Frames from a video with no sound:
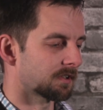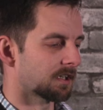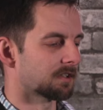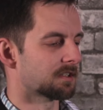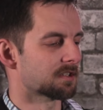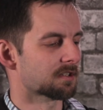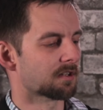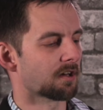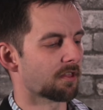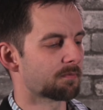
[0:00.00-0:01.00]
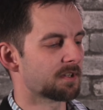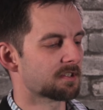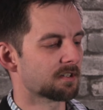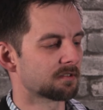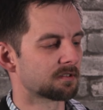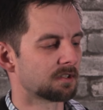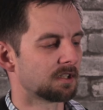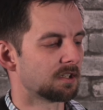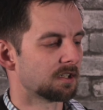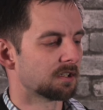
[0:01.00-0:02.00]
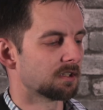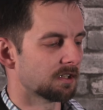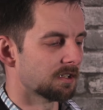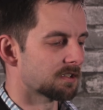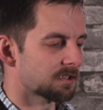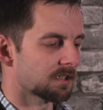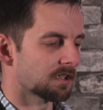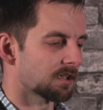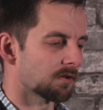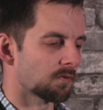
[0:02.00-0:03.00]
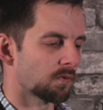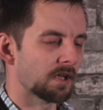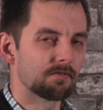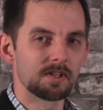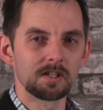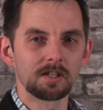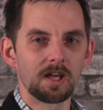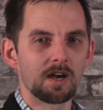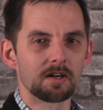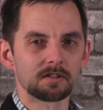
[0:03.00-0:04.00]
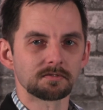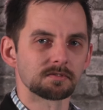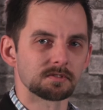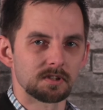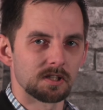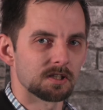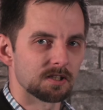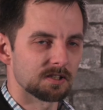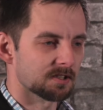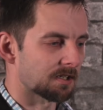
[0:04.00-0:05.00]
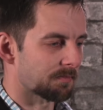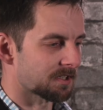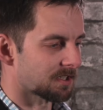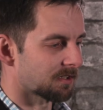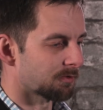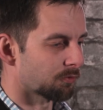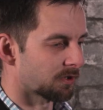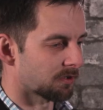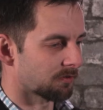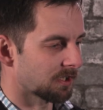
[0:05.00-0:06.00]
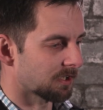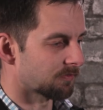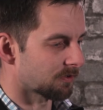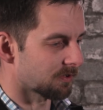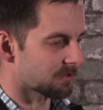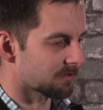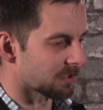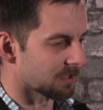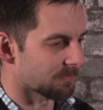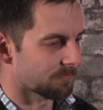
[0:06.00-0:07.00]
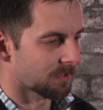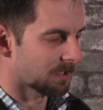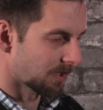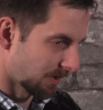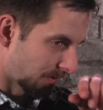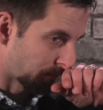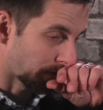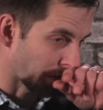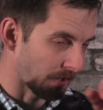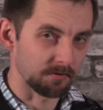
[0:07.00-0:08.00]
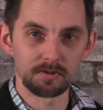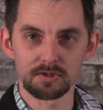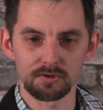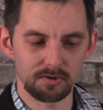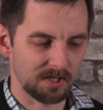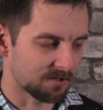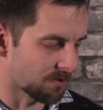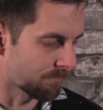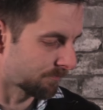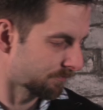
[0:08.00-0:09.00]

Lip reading: that this cloth piece here is waving in the air, and that's gonna mess a little bit with the green if you green screen it. But I will show you that too.